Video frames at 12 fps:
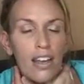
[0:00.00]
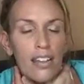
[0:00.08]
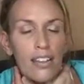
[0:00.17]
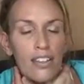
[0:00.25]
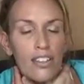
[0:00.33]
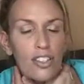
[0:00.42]

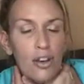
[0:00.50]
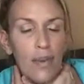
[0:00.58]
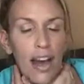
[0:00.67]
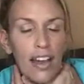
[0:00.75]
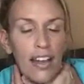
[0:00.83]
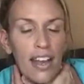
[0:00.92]
And then just go
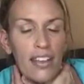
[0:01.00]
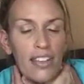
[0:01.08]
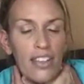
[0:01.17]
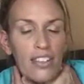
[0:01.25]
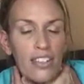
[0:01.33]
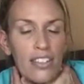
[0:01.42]
back. And
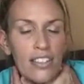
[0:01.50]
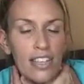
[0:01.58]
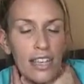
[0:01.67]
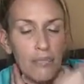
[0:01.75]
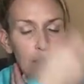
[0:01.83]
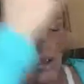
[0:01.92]
then just
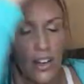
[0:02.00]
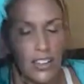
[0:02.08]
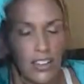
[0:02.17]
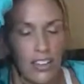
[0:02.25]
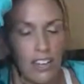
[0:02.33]
keep watching